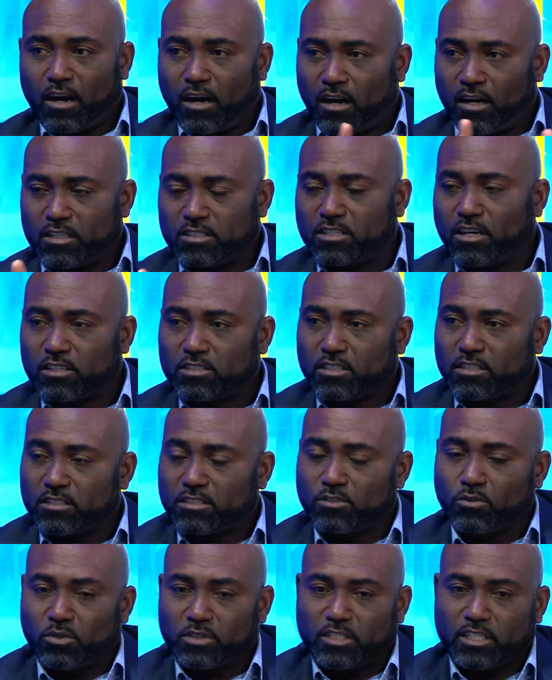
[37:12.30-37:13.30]
On Dr.
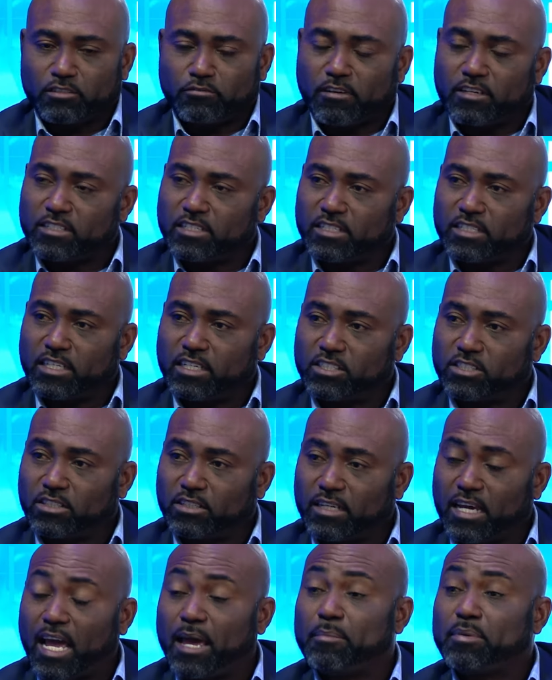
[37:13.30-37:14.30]
Notice's
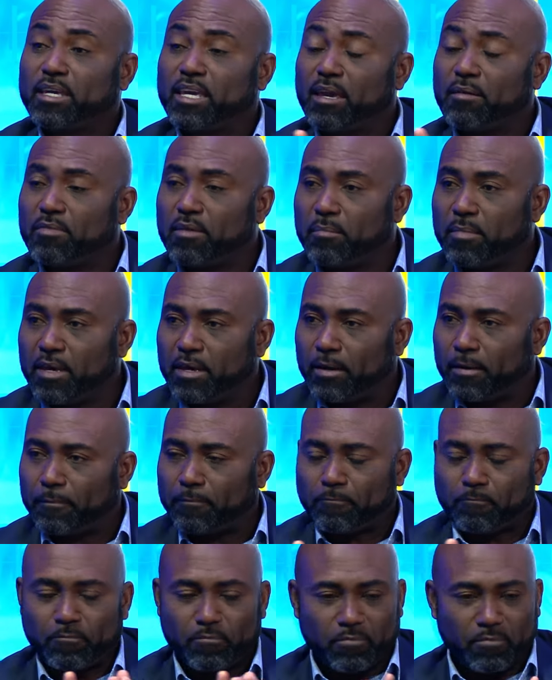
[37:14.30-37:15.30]
resignation, I became the mayor.
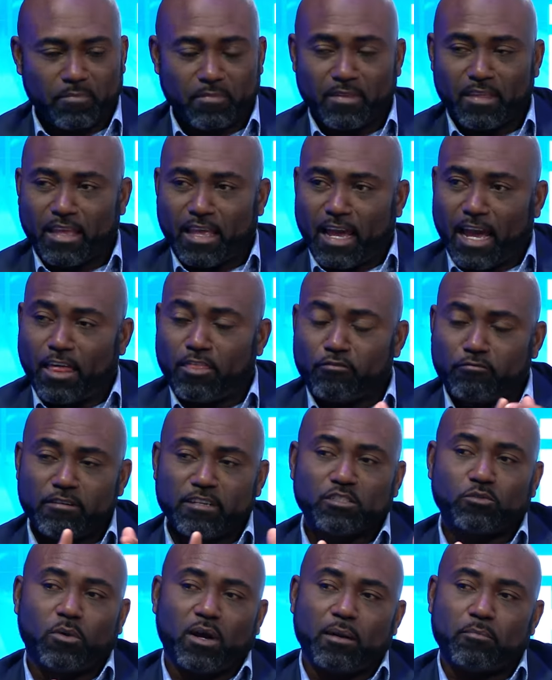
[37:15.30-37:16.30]
And the
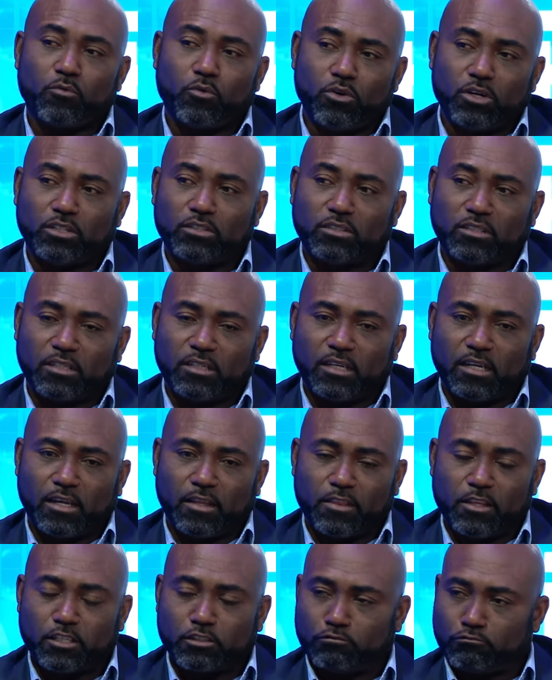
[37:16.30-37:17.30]
reason why I'm going
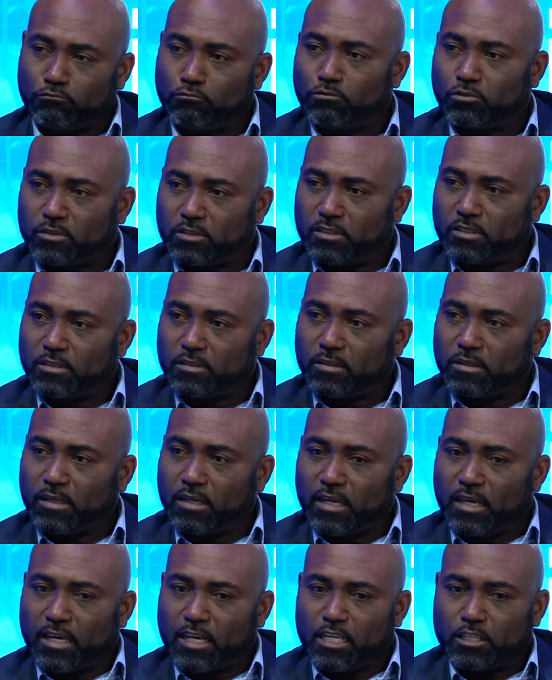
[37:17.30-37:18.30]
this route
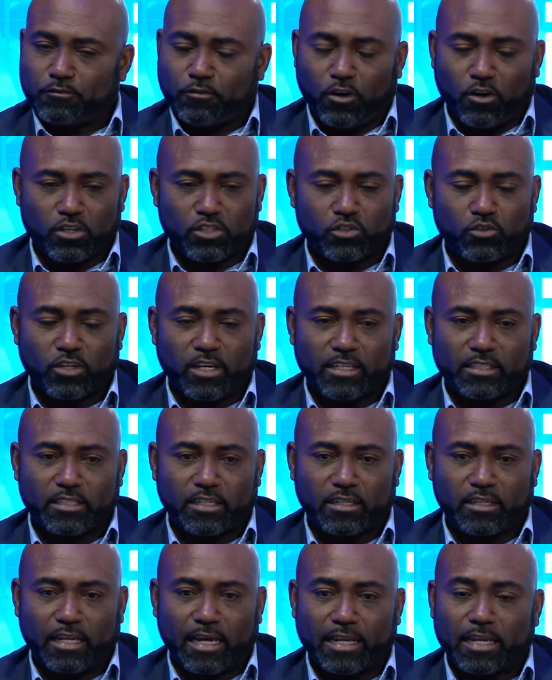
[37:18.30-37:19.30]
is for us to get
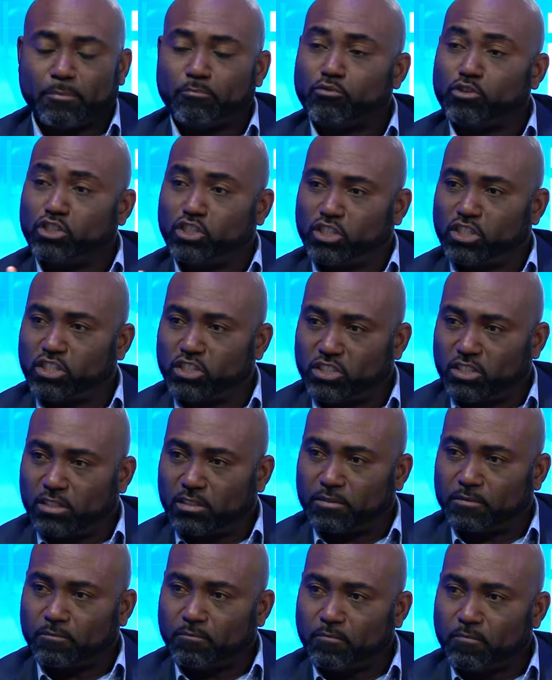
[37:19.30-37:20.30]
an
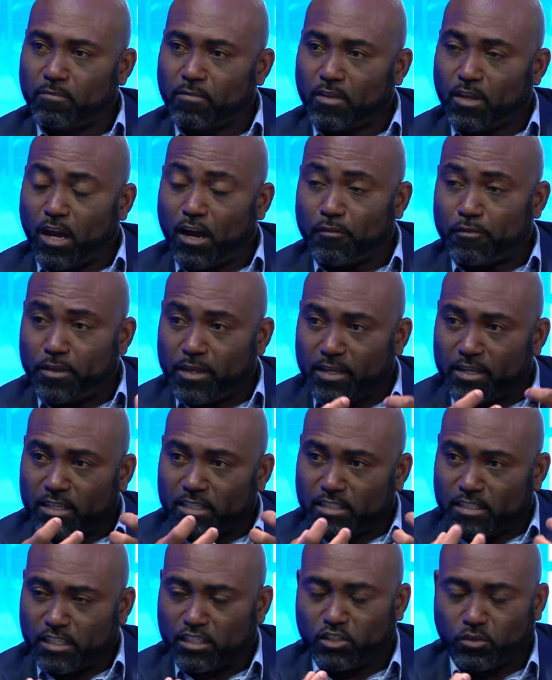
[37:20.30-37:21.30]
appreciation of the
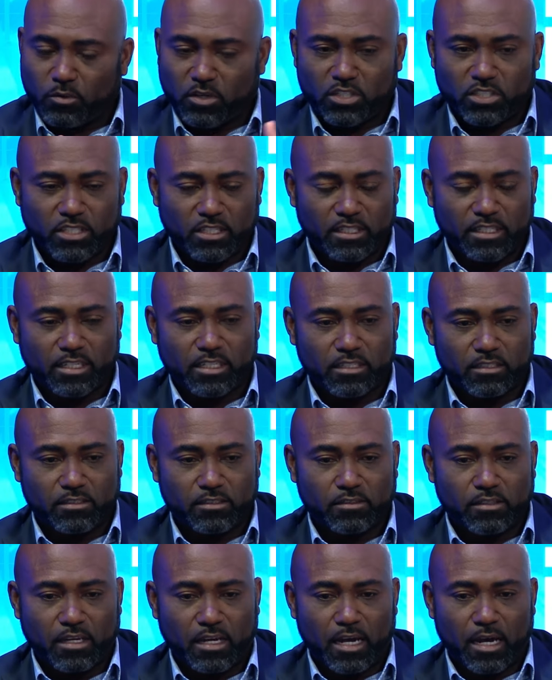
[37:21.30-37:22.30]
situation in
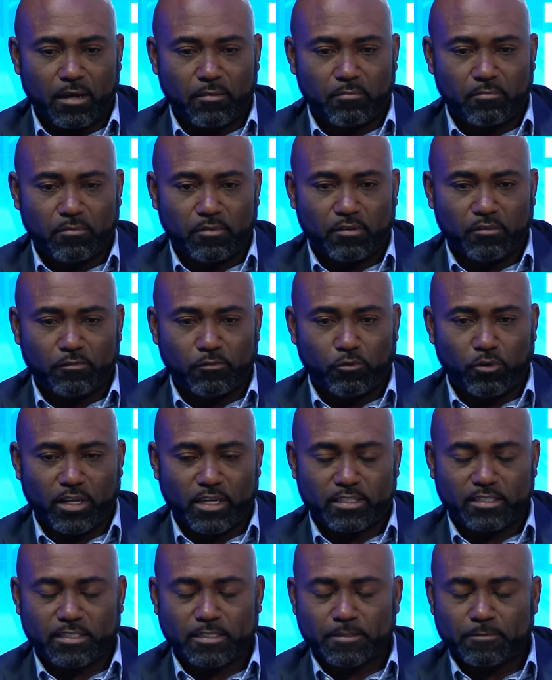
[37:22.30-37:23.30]
its
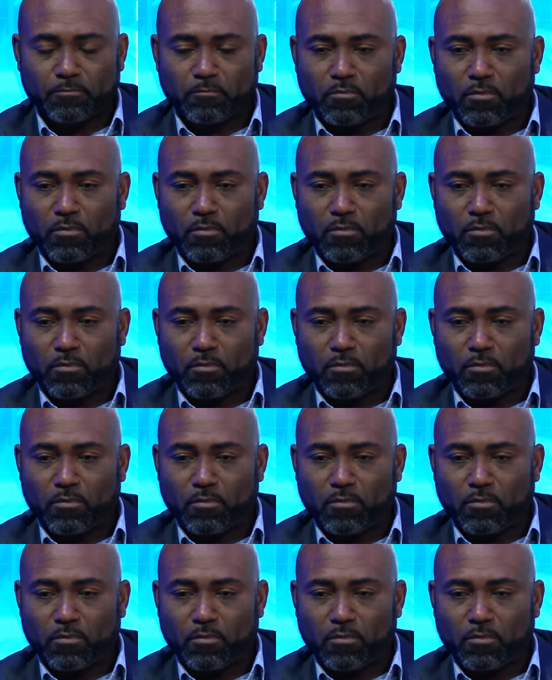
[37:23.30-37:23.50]
fullest.